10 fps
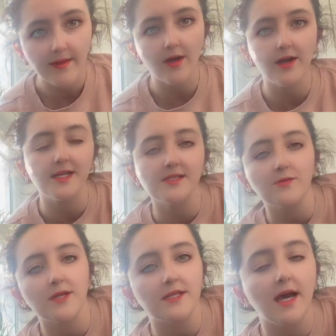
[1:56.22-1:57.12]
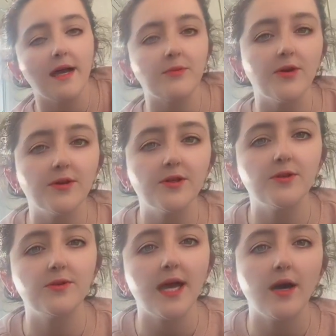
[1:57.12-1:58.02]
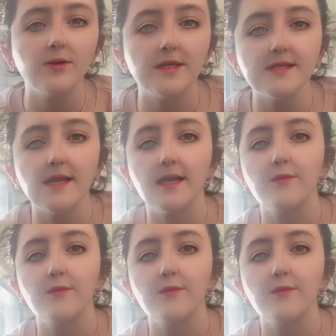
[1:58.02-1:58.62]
Alright, so what I'm going to do now is I